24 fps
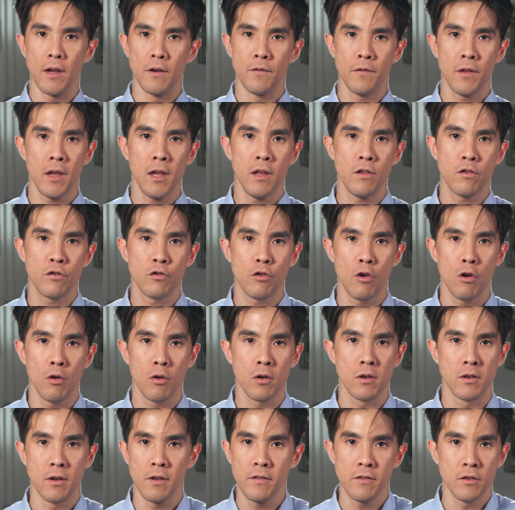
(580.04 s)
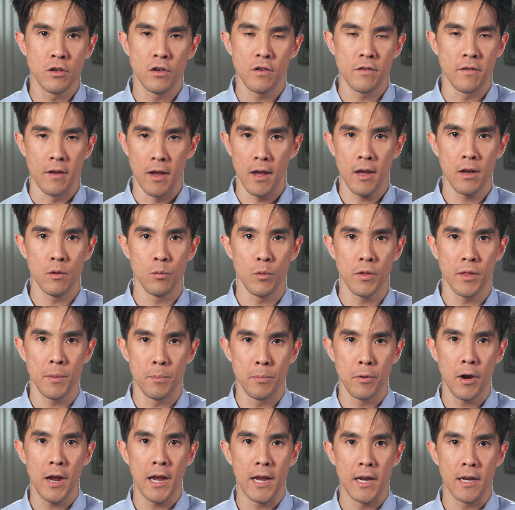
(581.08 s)
of heat stroke doesn't just end with the
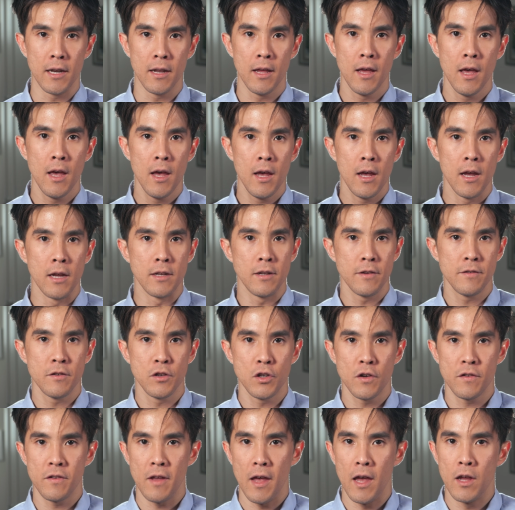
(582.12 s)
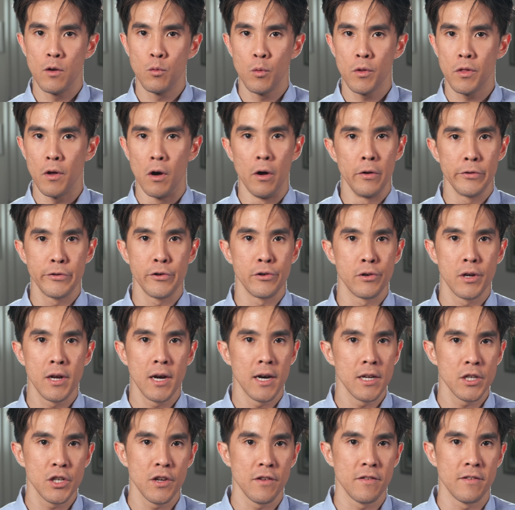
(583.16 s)
brain. It doesn't just end with altered
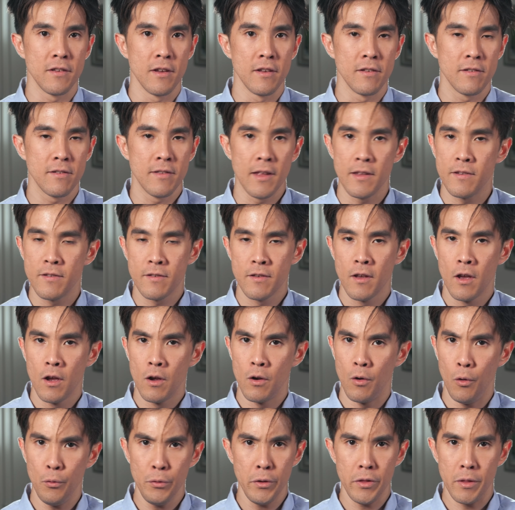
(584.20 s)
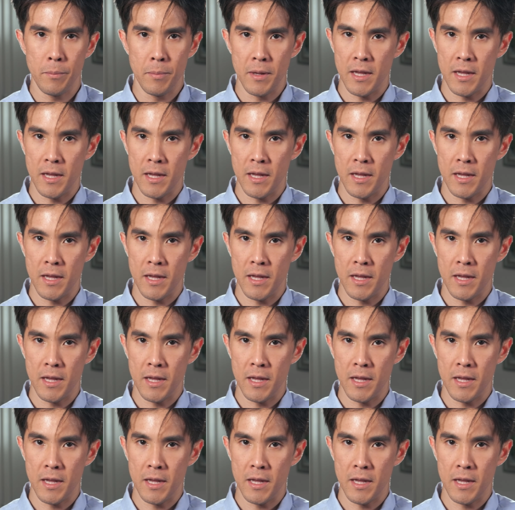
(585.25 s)
consciousness. That's only the